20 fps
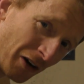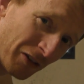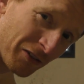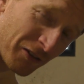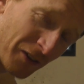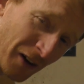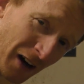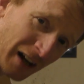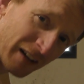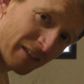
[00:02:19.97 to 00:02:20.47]
a
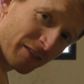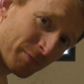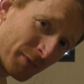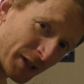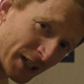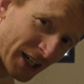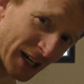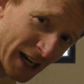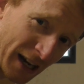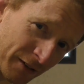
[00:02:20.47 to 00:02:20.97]
5
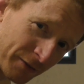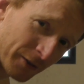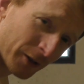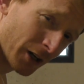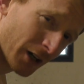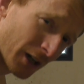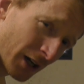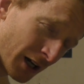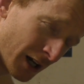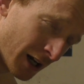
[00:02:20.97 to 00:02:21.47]
minute
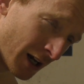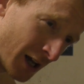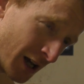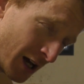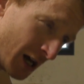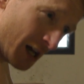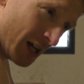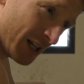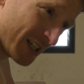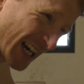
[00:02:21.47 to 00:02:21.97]
effort,
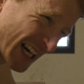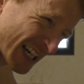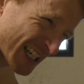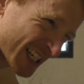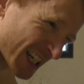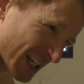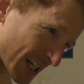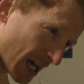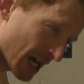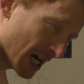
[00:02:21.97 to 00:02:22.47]

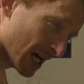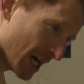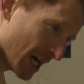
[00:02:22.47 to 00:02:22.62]
testing